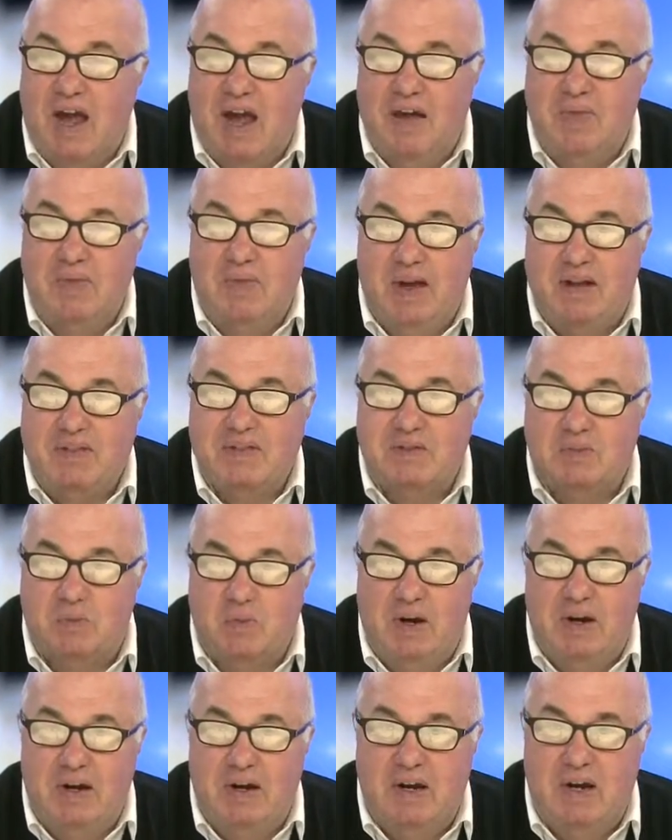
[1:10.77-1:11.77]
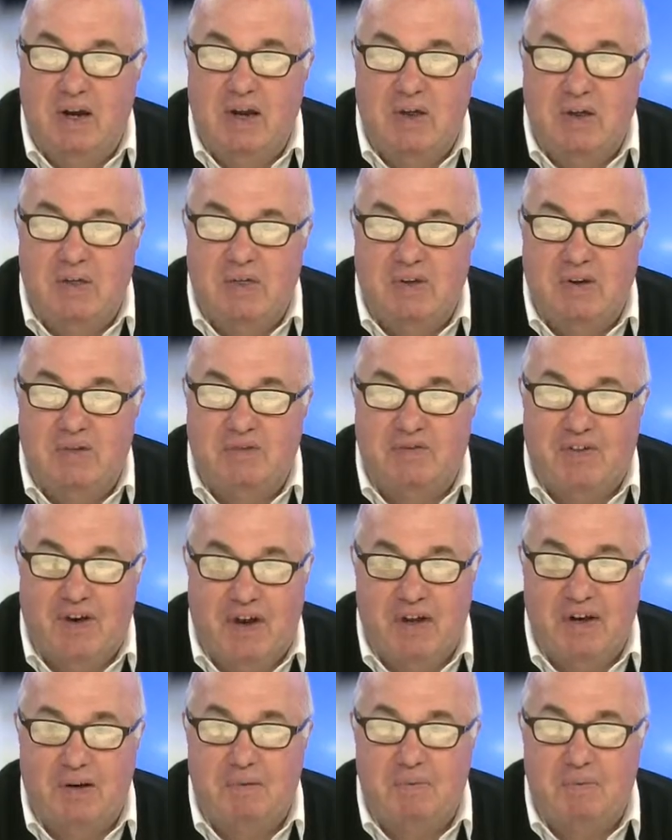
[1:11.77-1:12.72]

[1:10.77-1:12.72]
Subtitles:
and that's where the fun